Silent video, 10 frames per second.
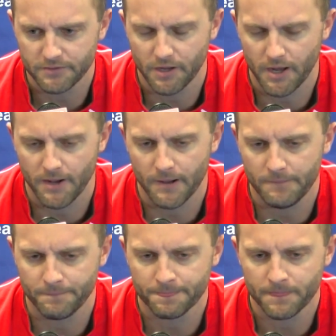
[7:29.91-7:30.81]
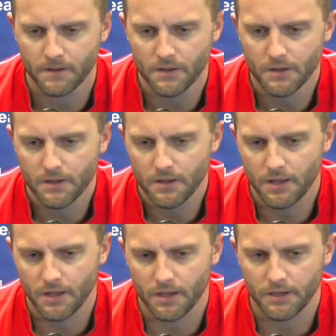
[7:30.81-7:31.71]

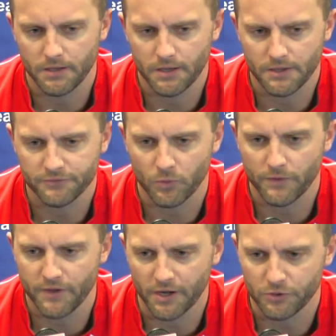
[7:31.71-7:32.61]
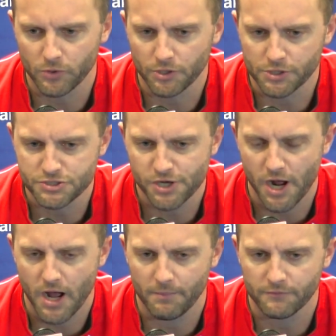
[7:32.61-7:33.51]
And so we've got to do a good
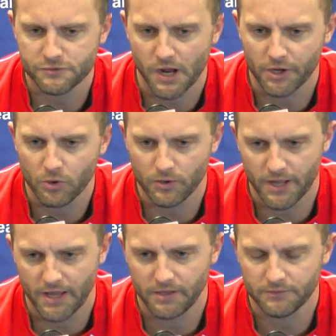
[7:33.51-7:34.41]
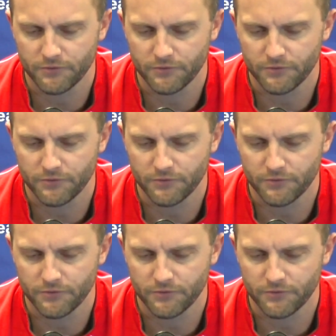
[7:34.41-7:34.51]
job of trying to create